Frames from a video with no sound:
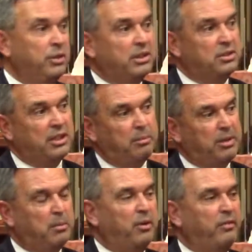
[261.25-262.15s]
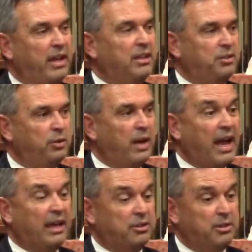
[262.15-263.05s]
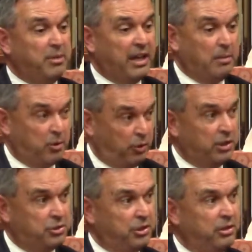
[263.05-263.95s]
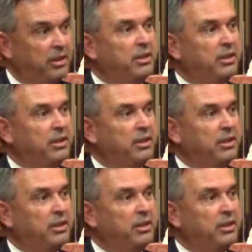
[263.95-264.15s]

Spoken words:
and in September of '82 I actually became a Christian,